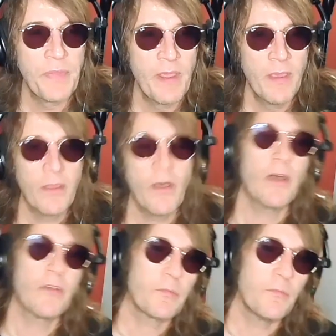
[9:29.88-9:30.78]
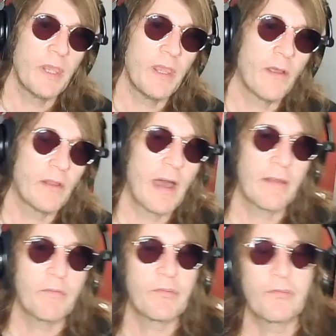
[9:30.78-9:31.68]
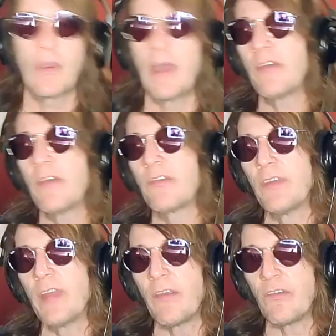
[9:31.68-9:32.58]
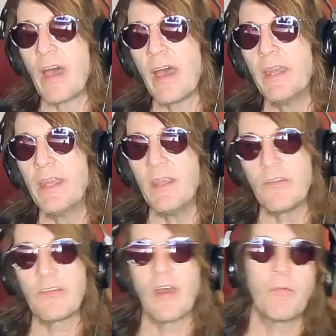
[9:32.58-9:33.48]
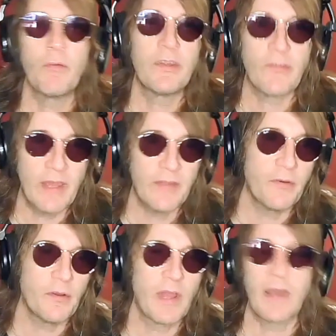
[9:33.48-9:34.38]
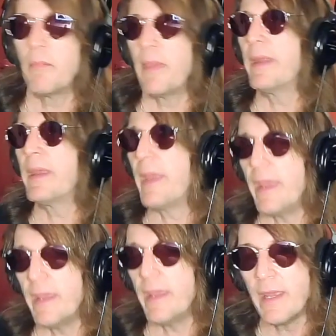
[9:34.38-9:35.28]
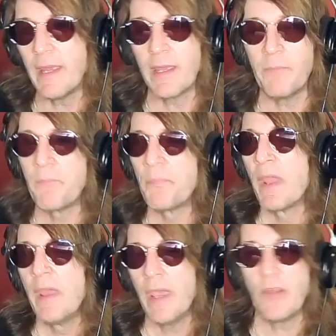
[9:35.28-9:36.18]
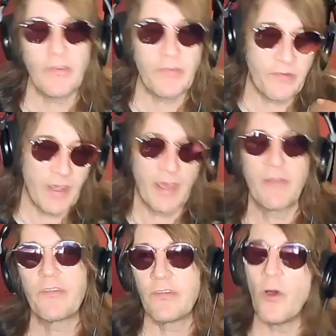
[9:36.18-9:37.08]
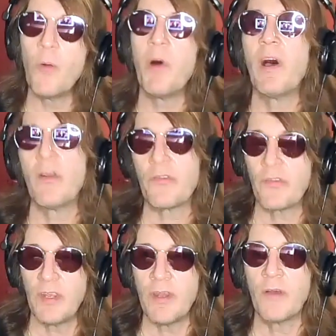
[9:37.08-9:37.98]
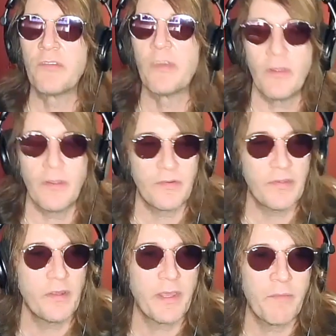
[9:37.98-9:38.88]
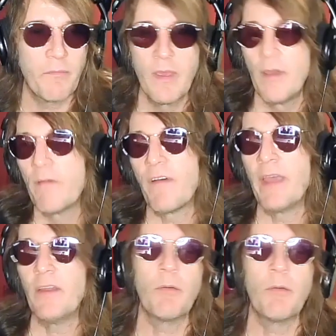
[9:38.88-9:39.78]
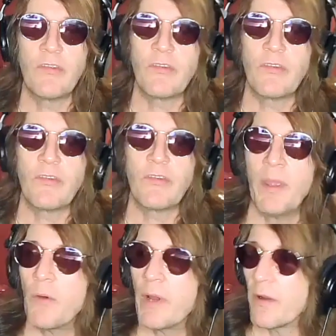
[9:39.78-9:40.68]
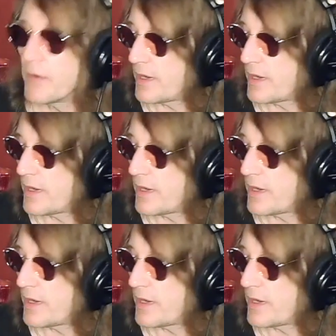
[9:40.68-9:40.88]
caused me a lot of stress and anxiety and stuff, which led to a lot of medicating, and it just snowballs, till it finally reached a point where,